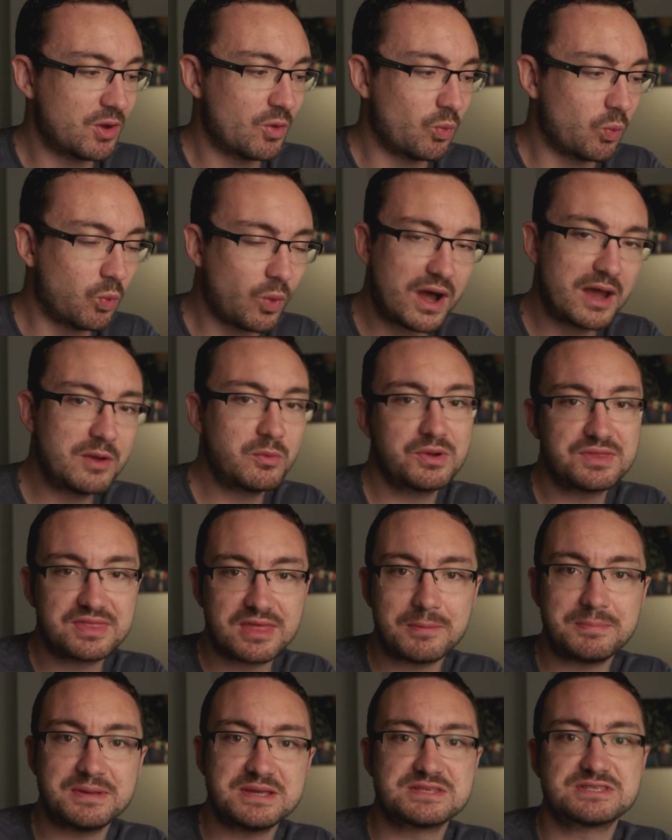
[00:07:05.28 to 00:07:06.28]
Why would
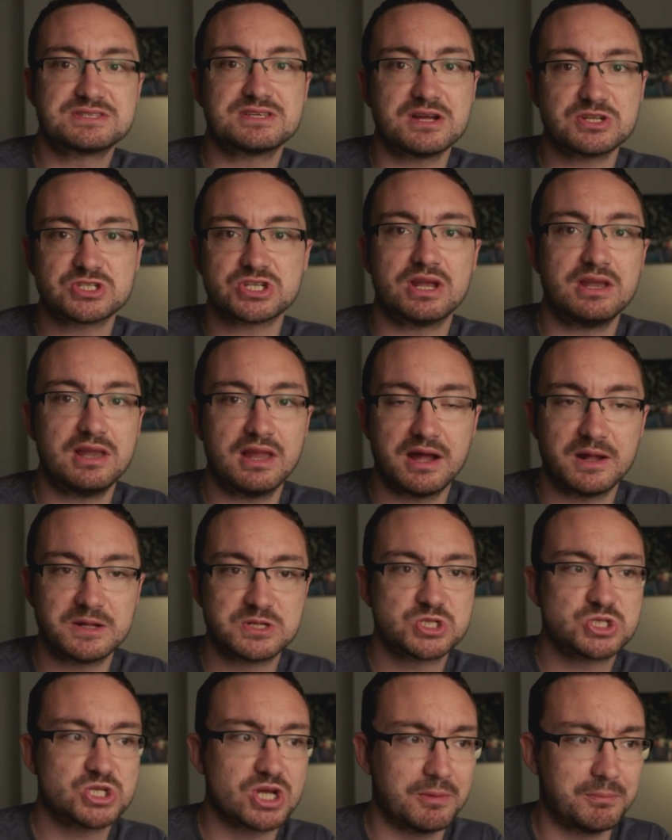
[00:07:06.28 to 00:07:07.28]
there be such a
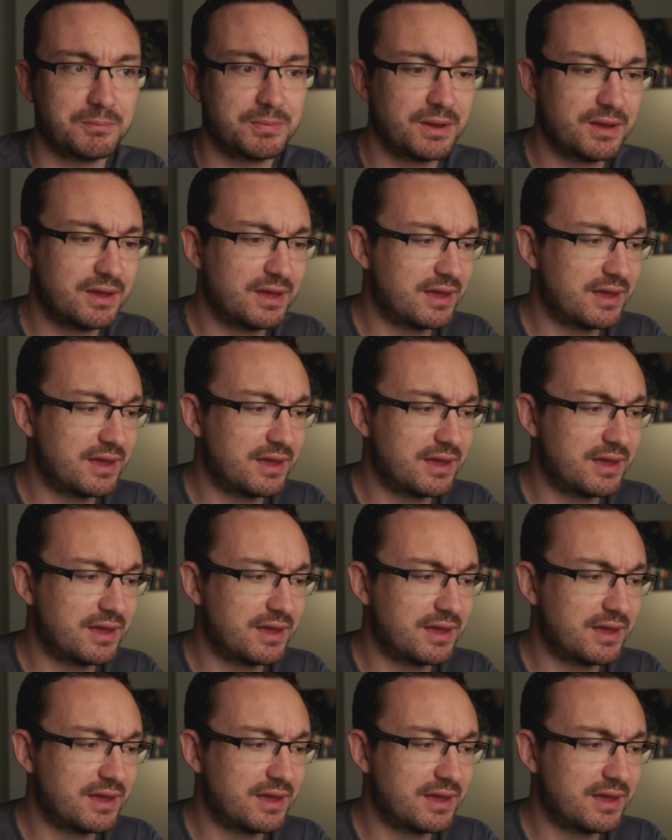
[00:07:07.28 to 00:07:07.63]
large jump?